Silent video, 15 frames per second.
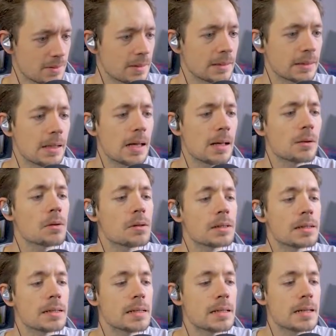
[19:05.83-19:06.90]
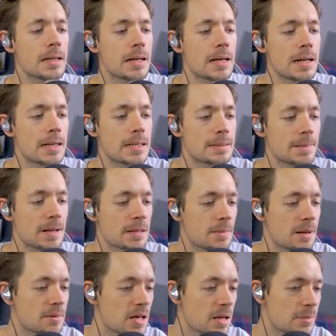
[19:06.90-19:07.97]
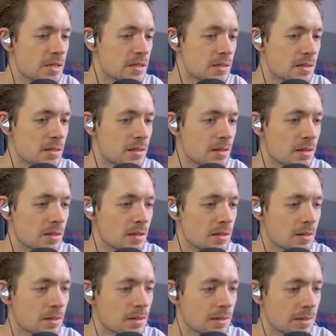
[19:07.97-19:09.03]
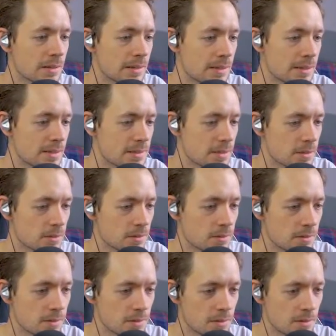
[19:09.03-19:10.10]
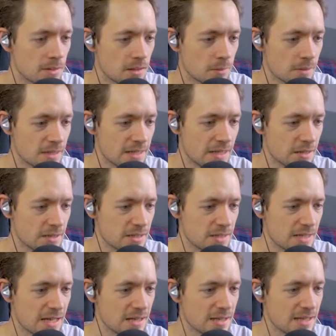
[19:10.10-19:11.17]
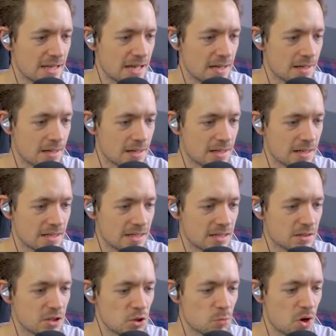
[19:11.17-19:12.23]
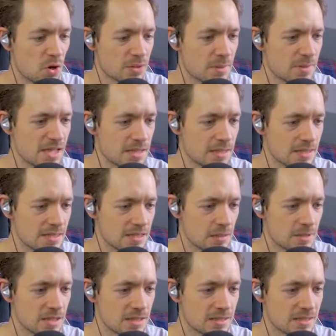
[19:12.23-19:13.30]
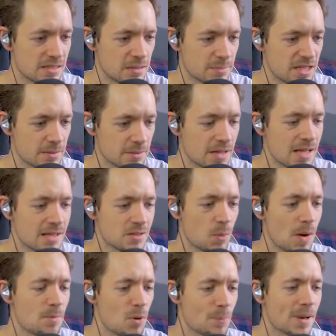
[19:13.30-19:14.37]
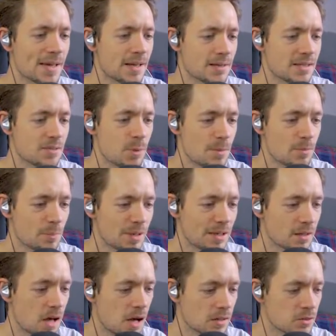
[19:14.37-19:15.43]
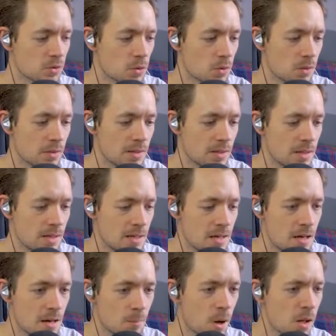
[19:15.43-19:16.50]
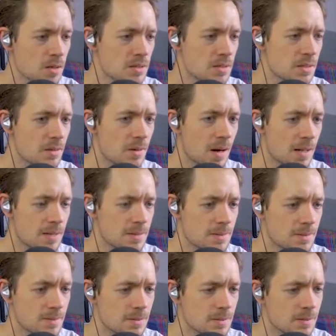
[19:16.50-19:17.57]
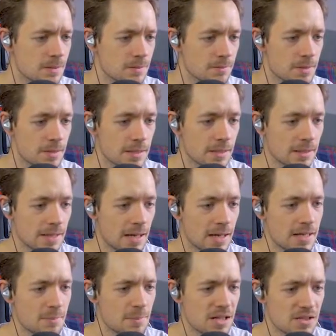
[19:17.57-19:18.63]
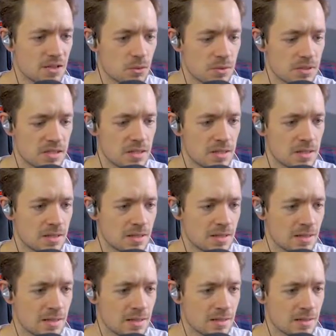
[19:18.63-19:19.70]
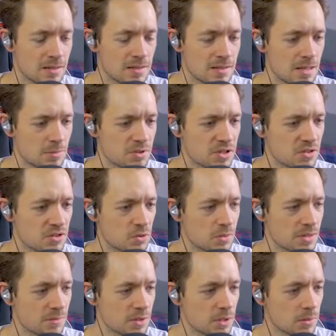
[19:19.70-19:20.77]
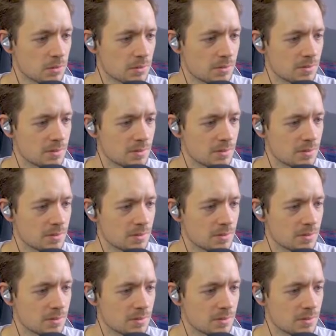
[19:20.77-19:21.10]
Hello? Yeah, I see you. Out ah, you can, out ah, you can. I'm gonna kill you, bro. Give me, give me, give me, give me. That's why I'm not playing. That's why I'm not playing on hardcore. Monster Hunter. Right. Okay. I need better swords. Because that was just too difficult.